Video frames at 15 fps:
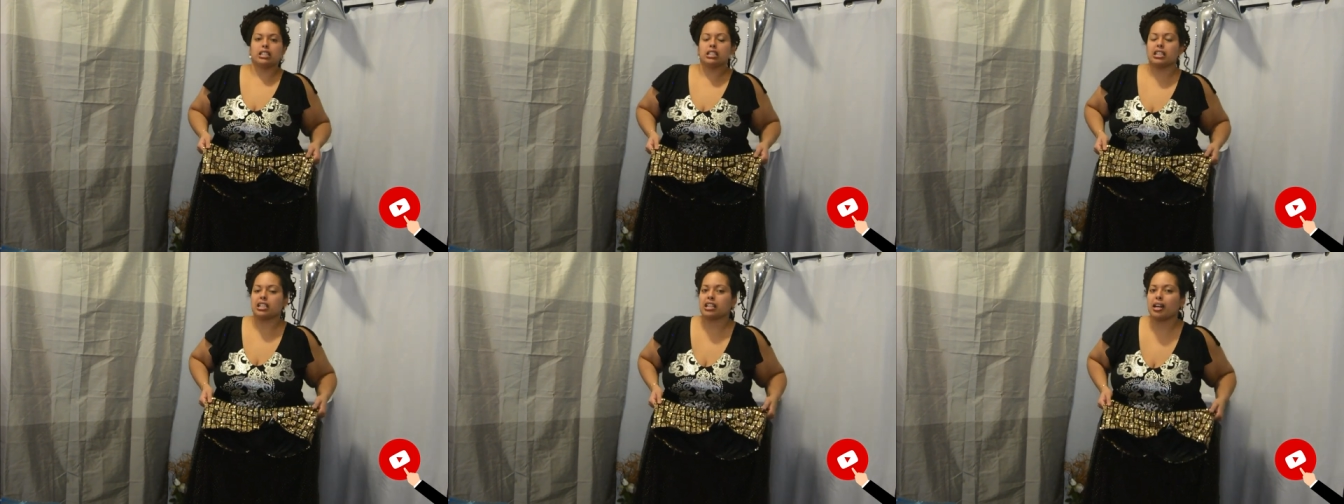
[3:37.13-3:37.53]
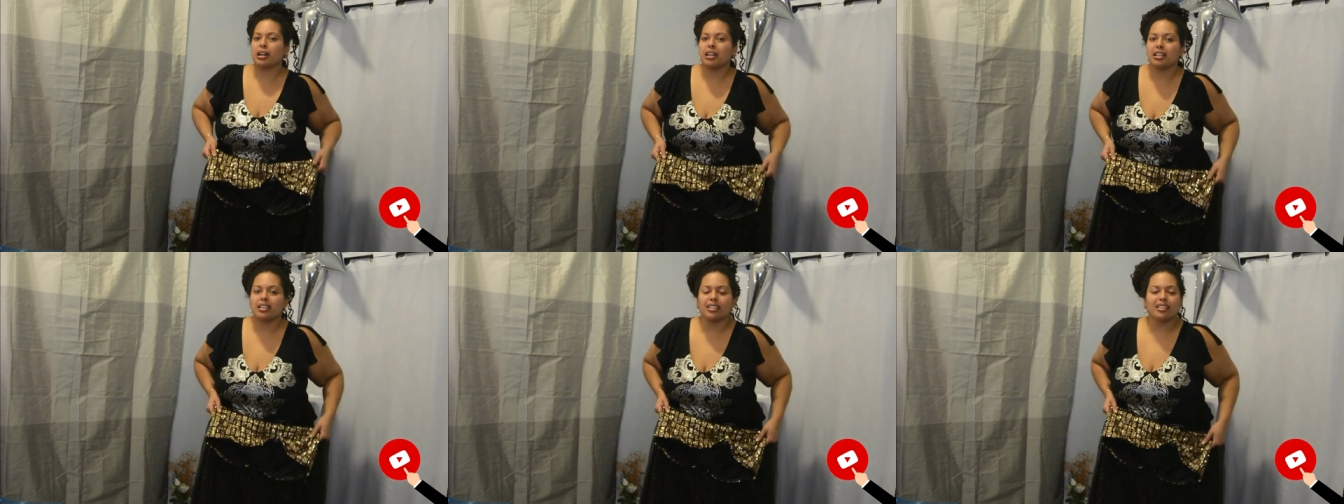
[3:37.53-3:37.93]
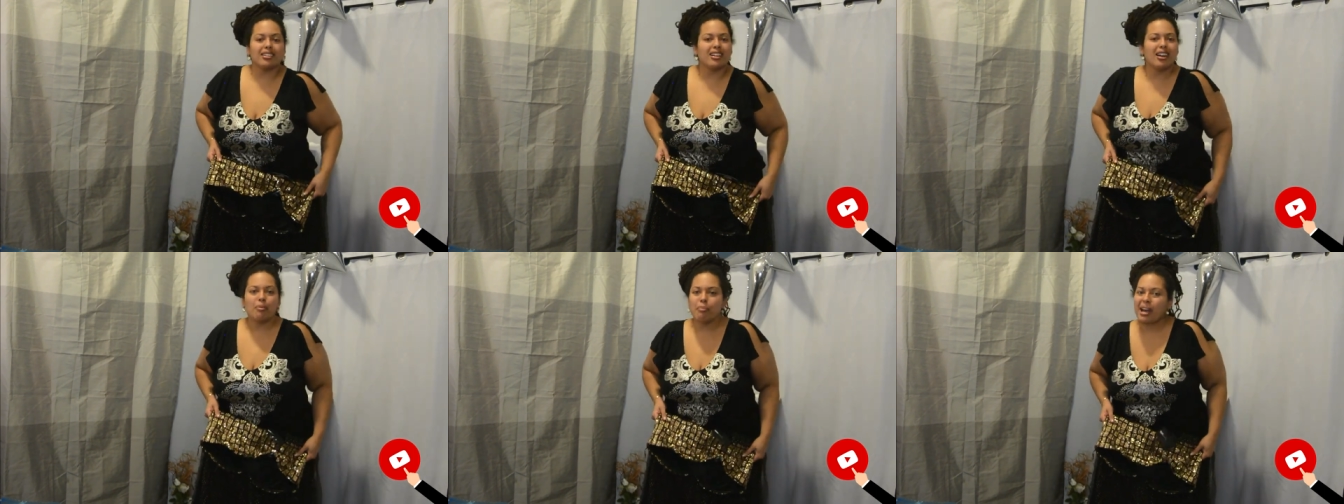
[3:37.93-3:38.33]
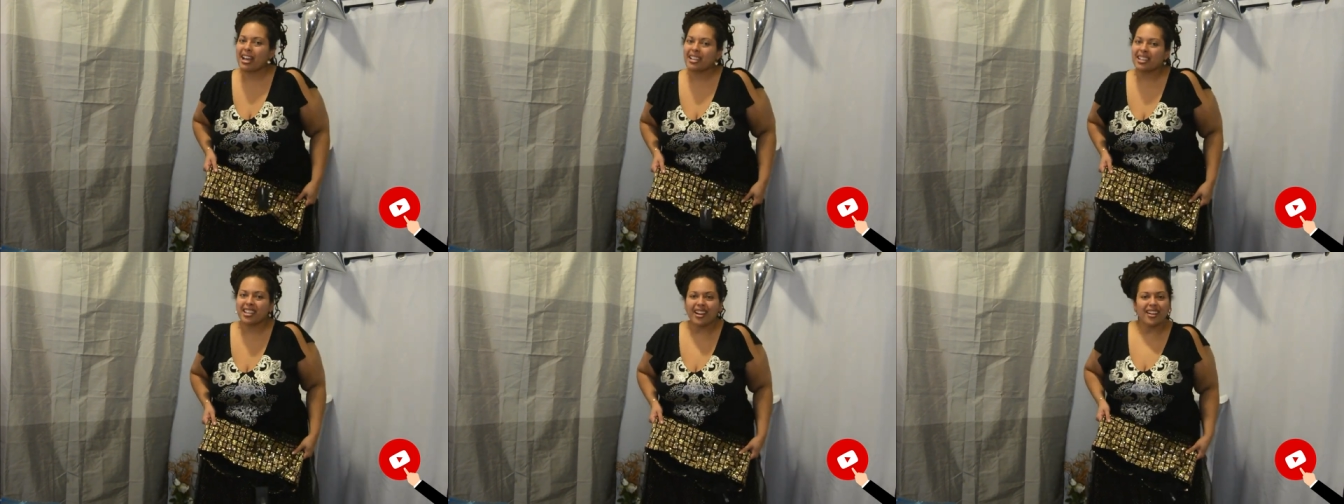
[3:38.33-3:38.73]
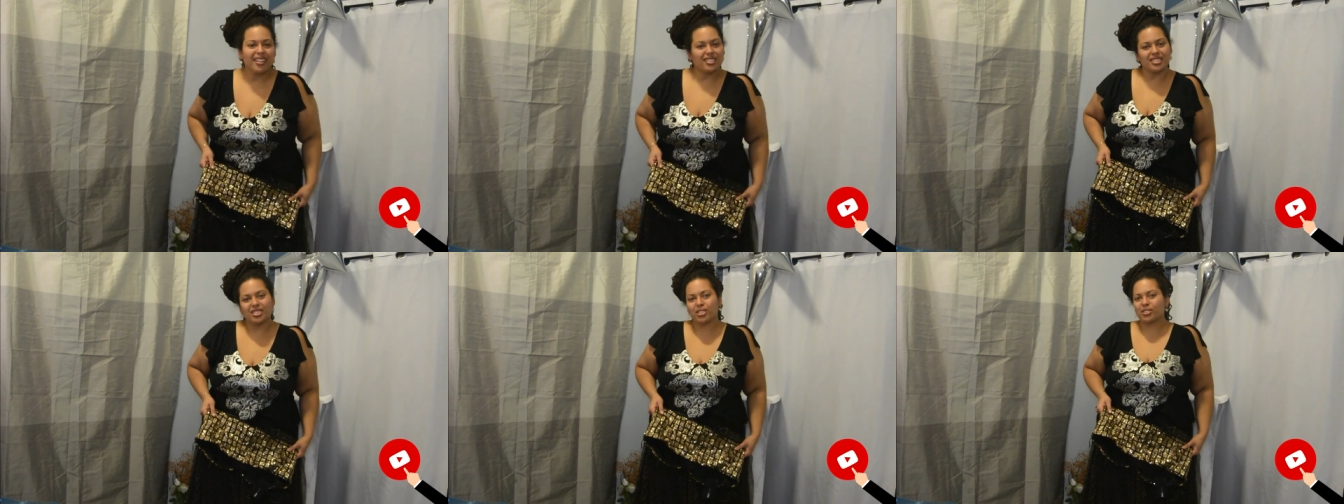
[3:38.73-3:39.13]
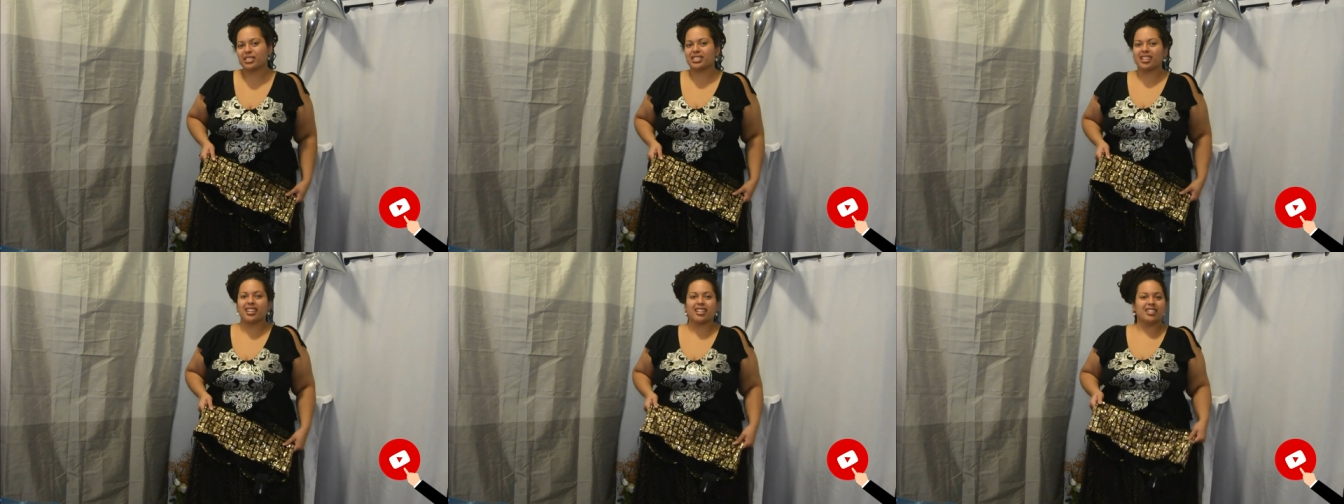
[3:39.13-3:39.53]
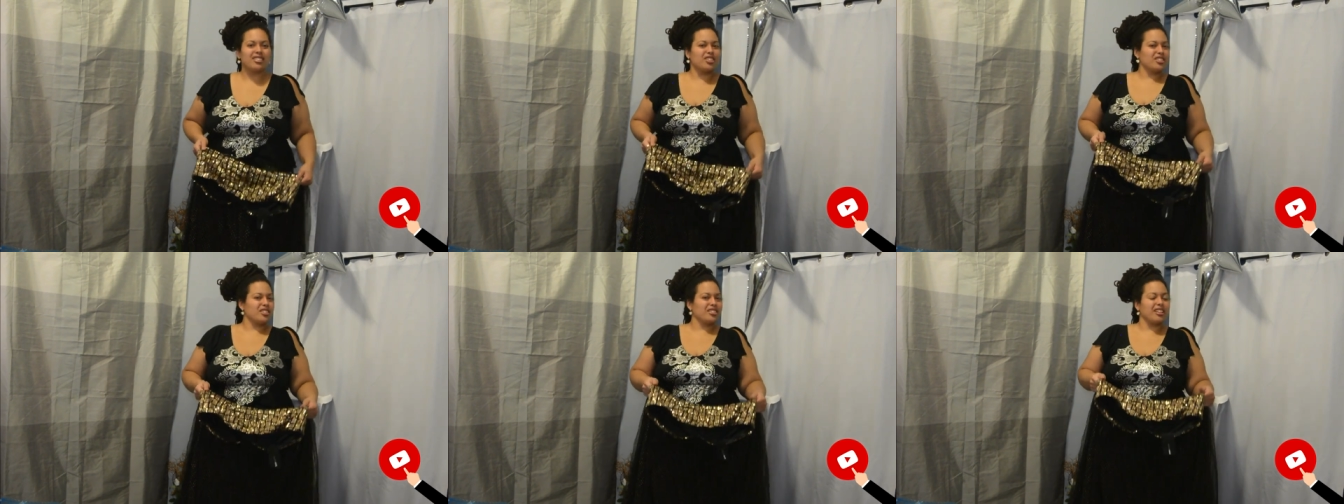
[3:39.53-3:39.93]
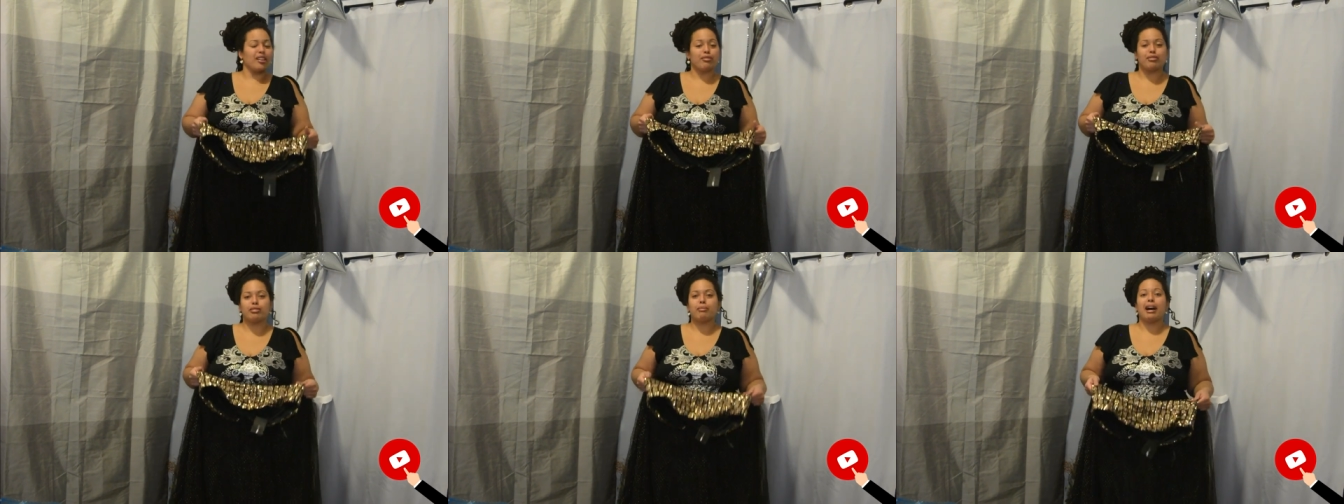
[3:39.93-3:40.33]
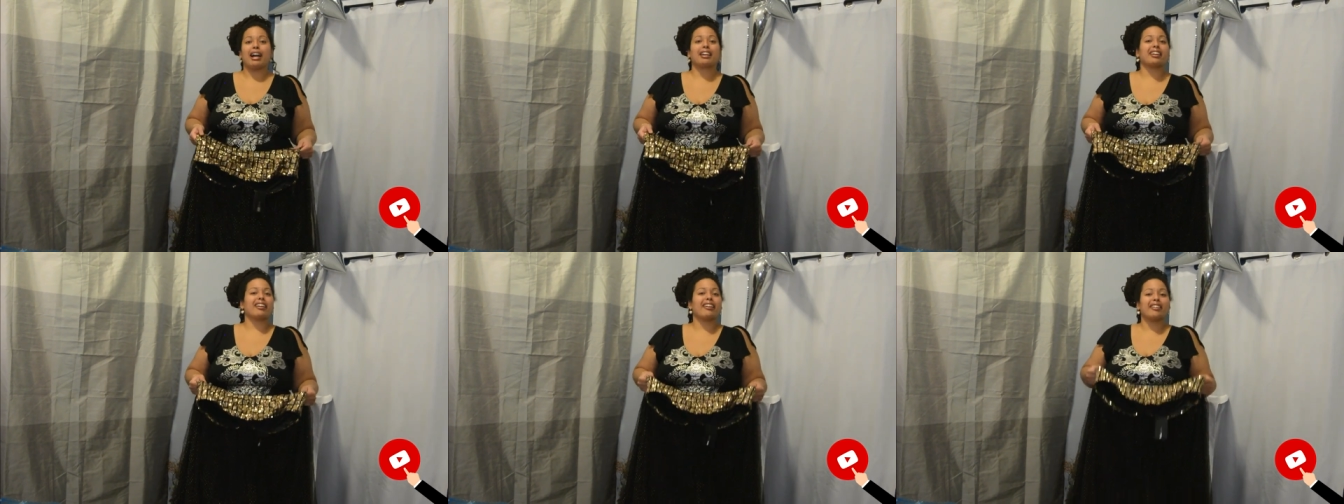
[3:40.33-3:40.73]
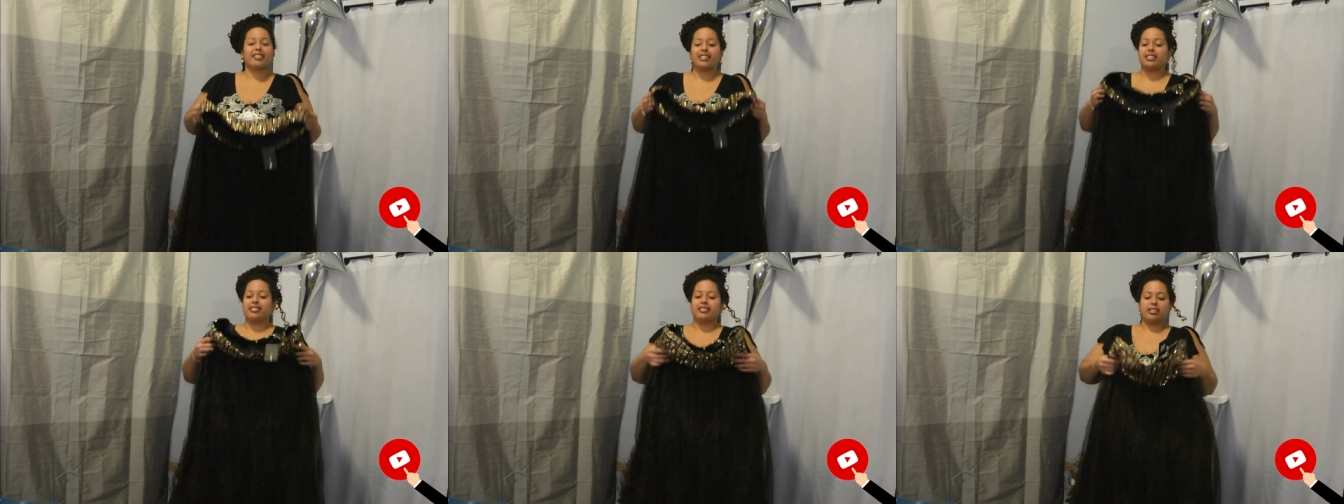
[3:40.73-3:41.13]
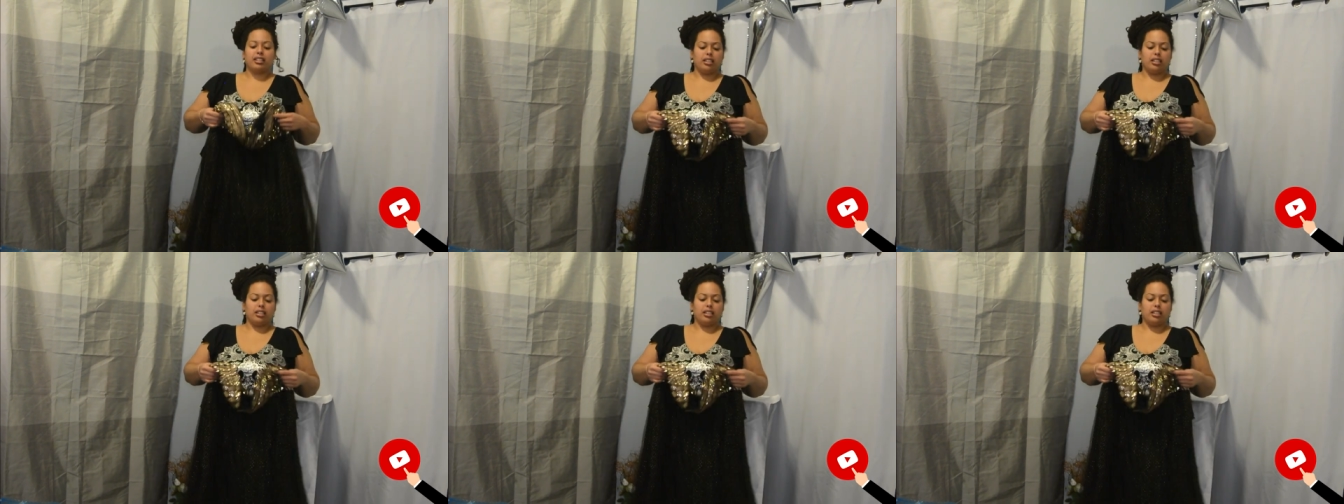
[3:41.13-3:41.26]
you got you got backyard, so it's gotta just cover the backyard, and